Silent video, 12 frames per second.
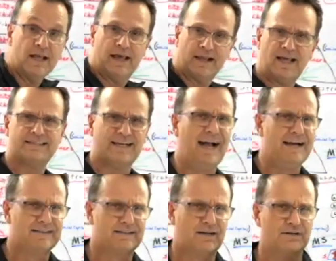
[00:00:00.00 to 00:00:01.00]
And let's
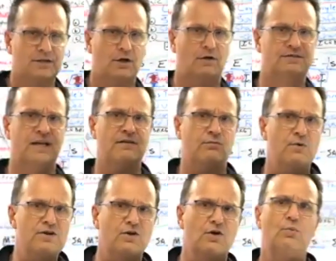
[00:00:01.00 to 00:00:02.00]
ask ourselves if
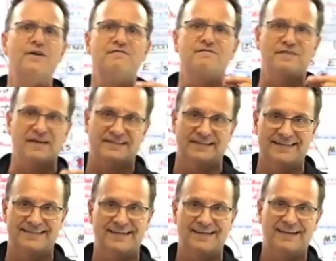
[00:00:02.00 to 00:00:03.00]
we could revisit